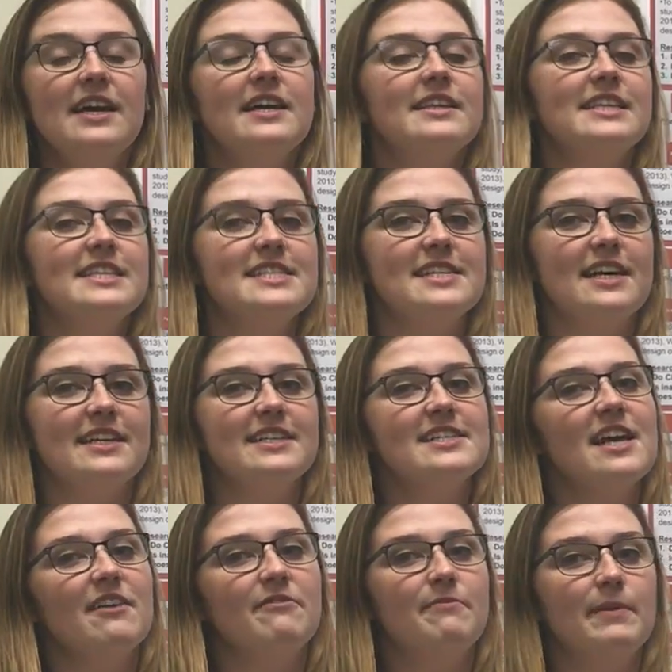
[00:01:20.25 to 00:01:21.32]
These studies
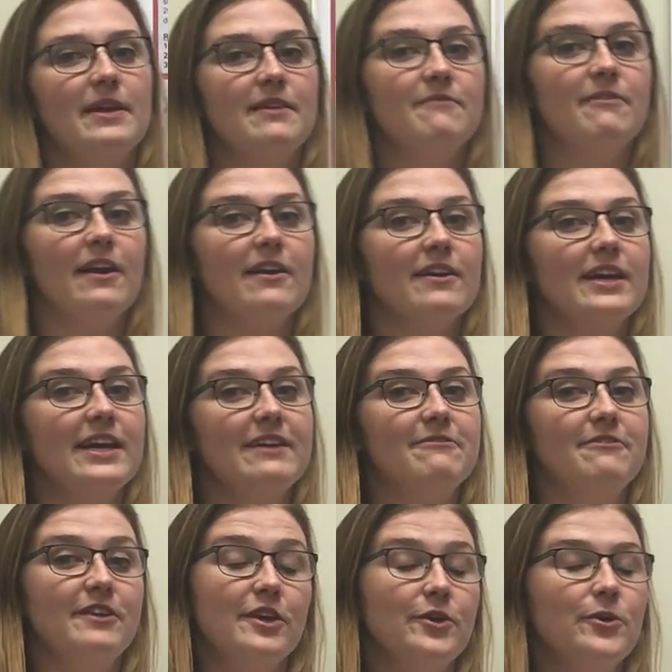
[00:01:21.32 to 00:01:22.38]
have been very
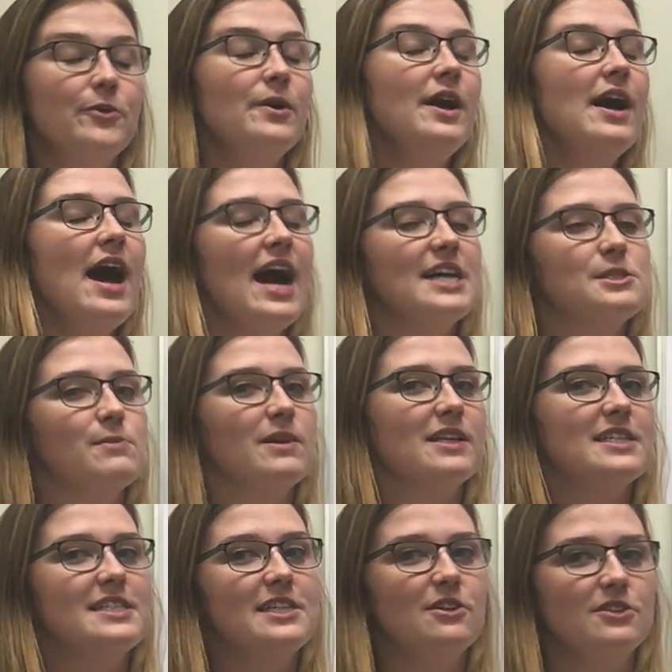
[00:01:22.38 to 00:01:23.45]
few, as well
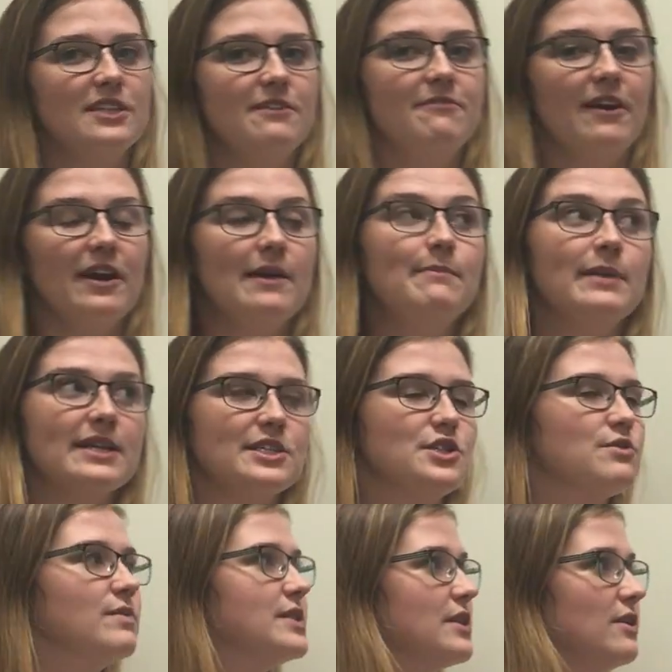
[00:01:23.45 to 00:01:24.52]
as yielded very
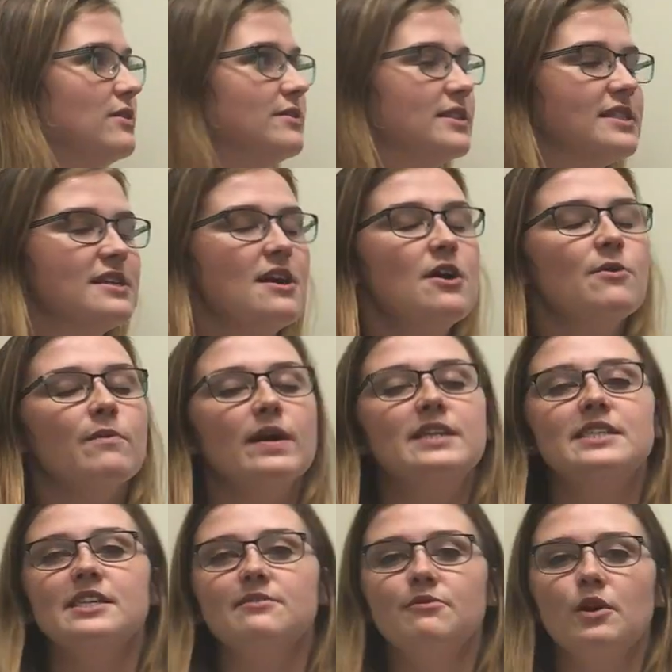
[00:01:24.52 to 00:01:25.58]
mixed results,
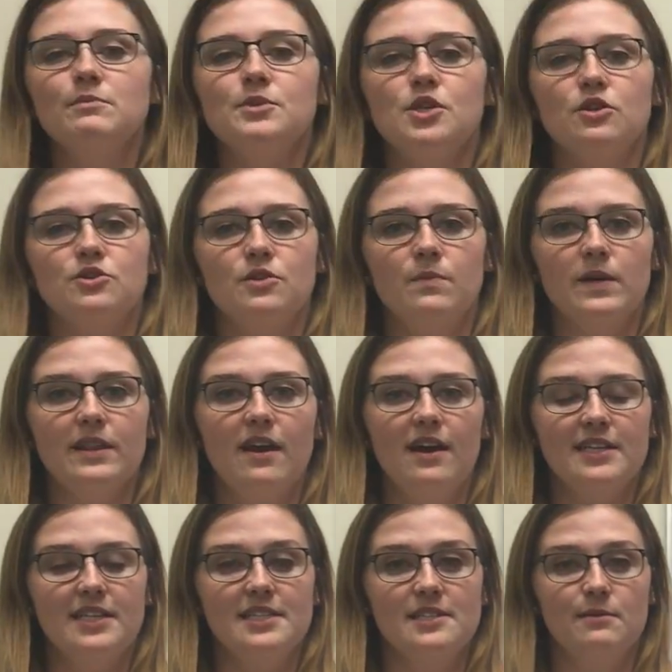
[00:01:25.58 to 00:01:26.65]
ranging from children with
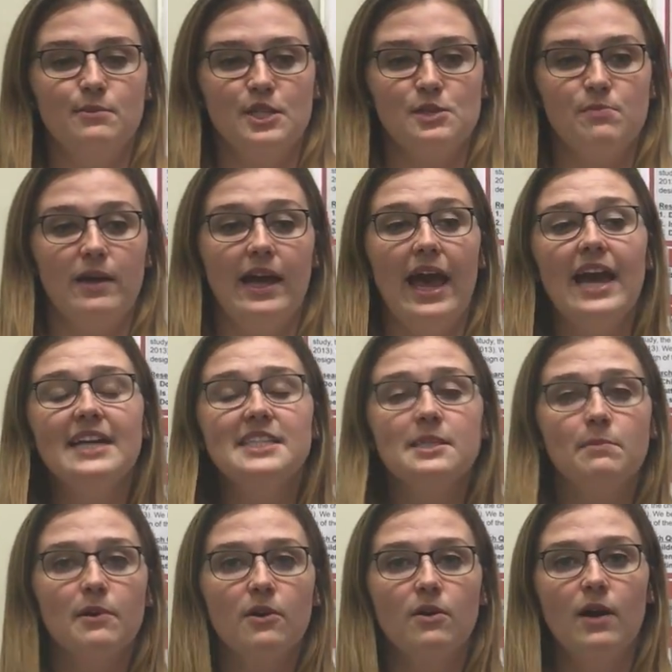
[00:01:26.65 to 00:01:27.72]
autism display
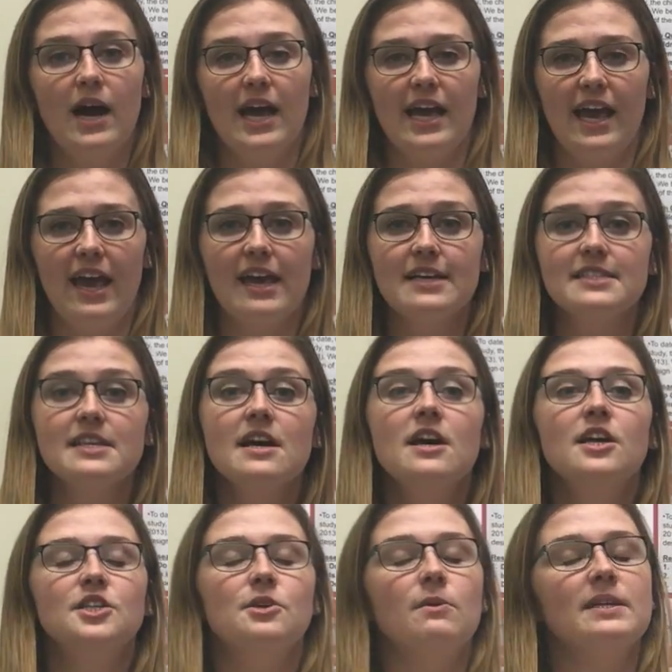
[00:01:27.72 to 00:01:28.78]
atypical eye gaze
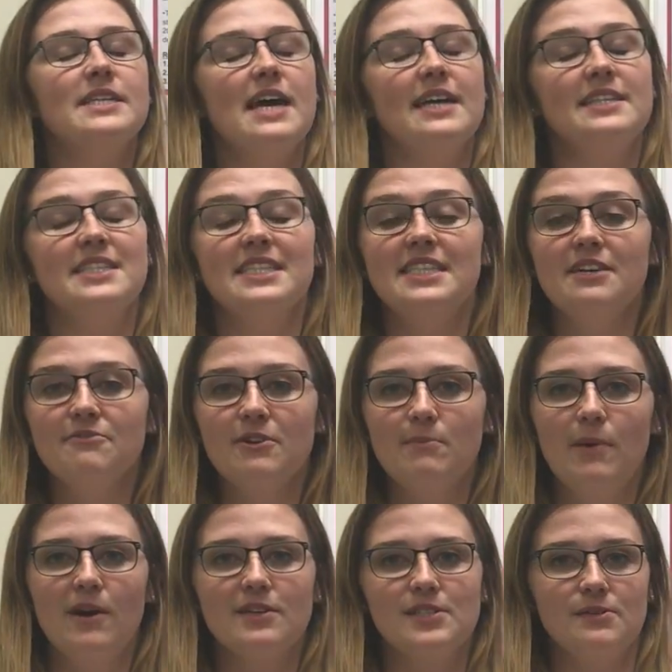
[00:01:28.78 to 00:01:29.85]
to attend to different
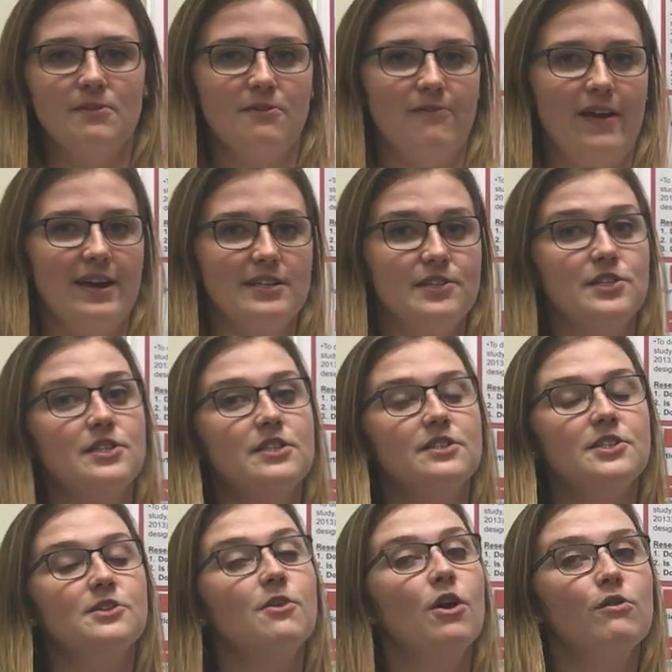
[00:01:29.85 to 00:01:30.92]
parts of the face
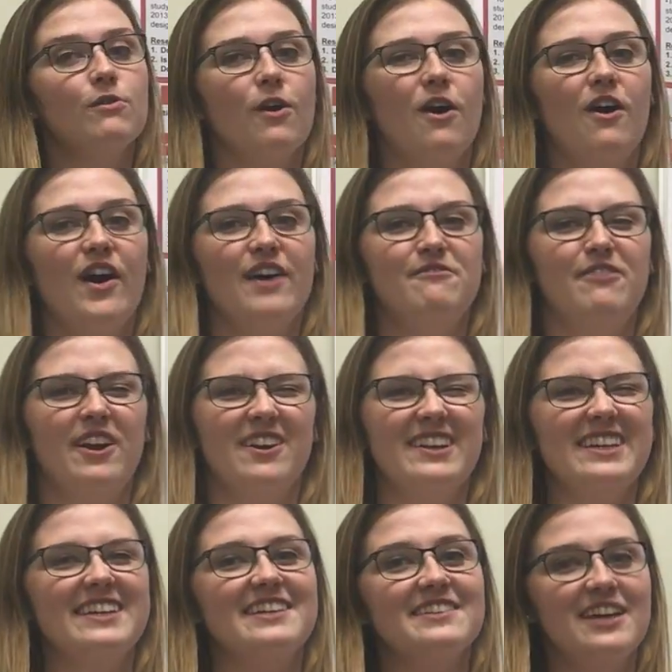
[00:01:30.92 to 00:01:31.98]
to overall have
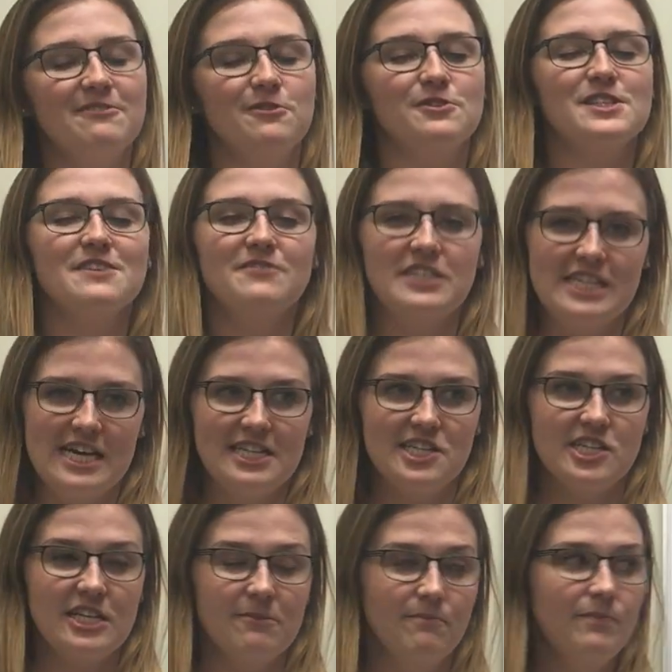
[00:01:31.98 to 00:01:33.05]
varying levels of
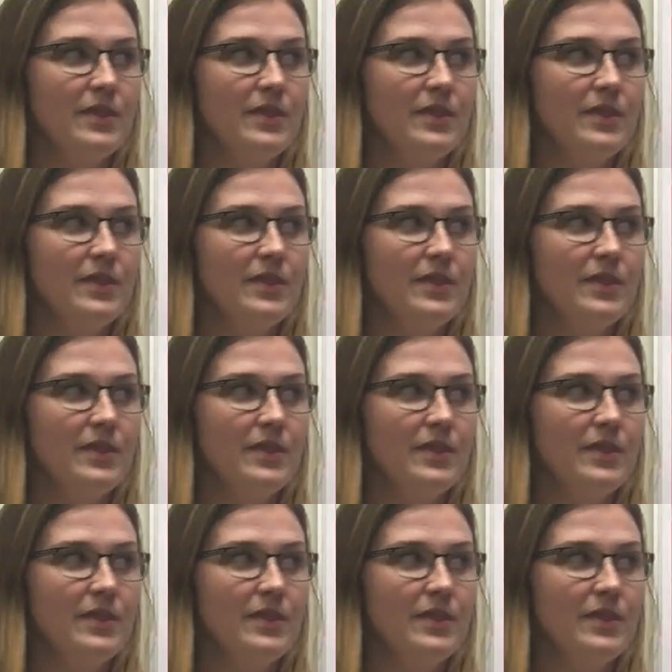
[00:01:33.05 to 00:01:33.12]
attention.